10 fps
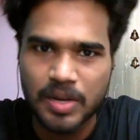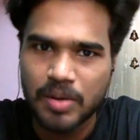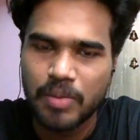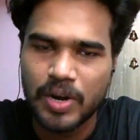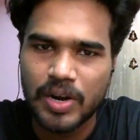
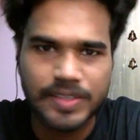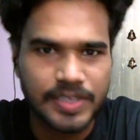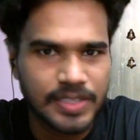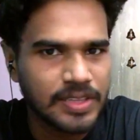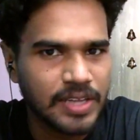But other
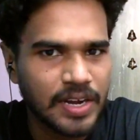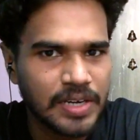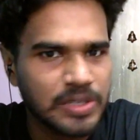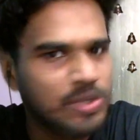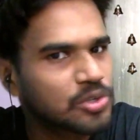than that,
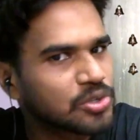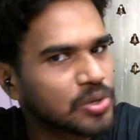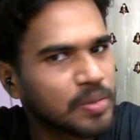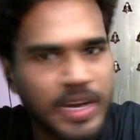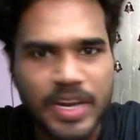you
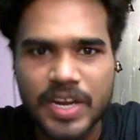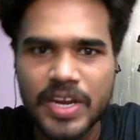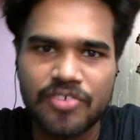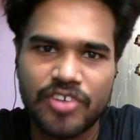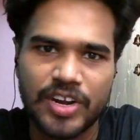should be
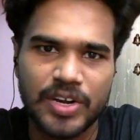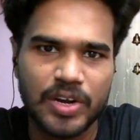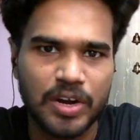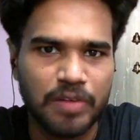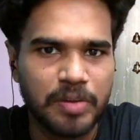trying to
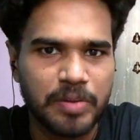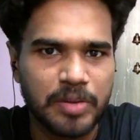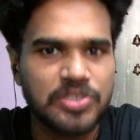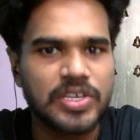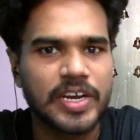cover pretty
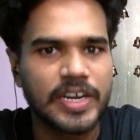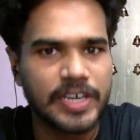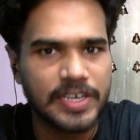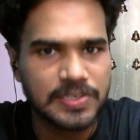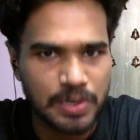much the
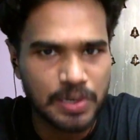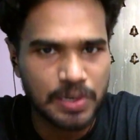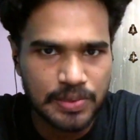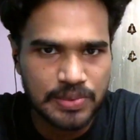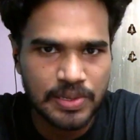entire
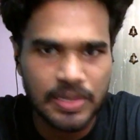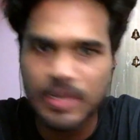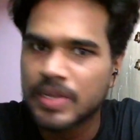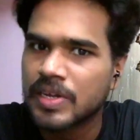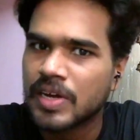syllabus,
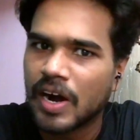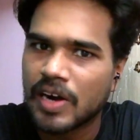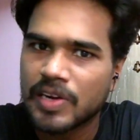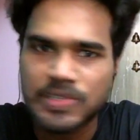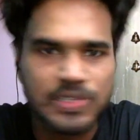at
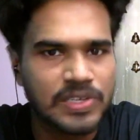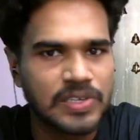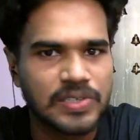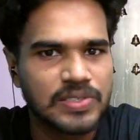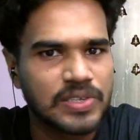least
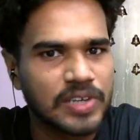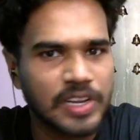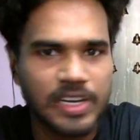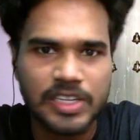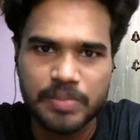
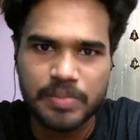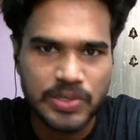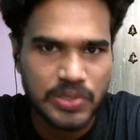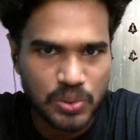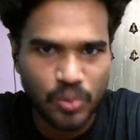certainly the
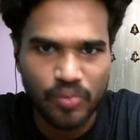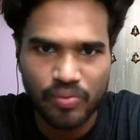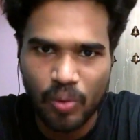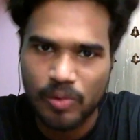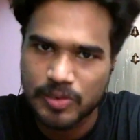basics of
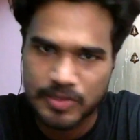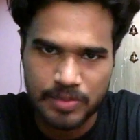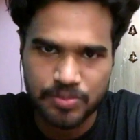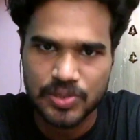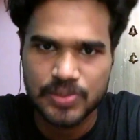all the
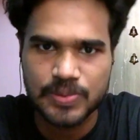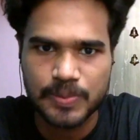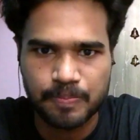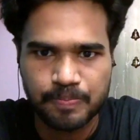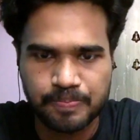subjects.
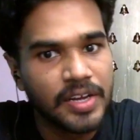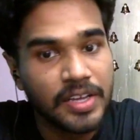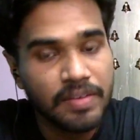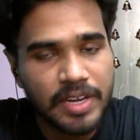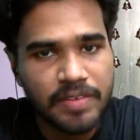
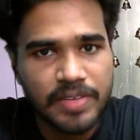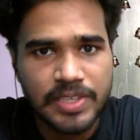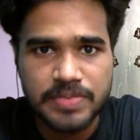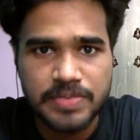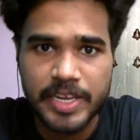Even given
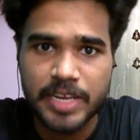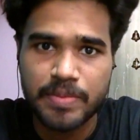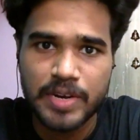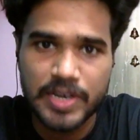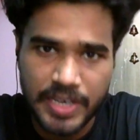this
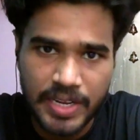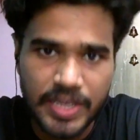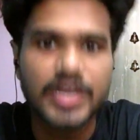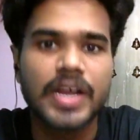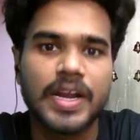variability
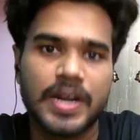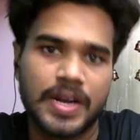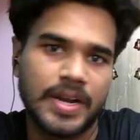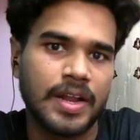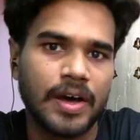
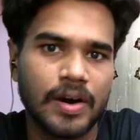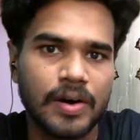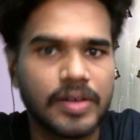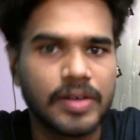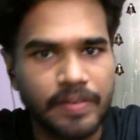in
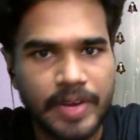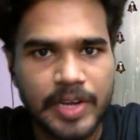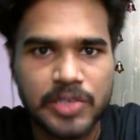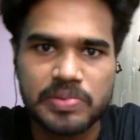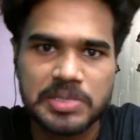the
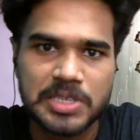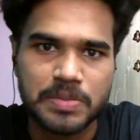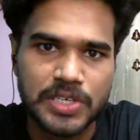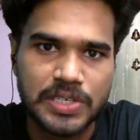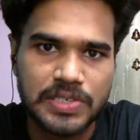weightage of the
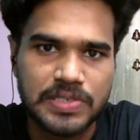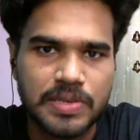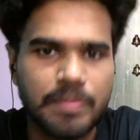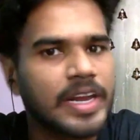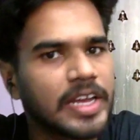subjects,
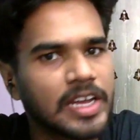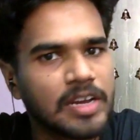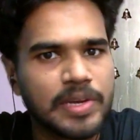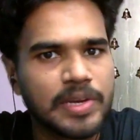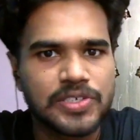medical
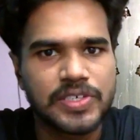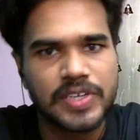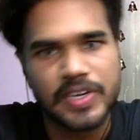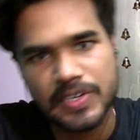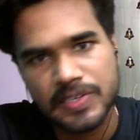imaging
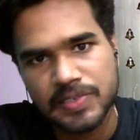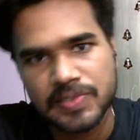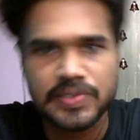has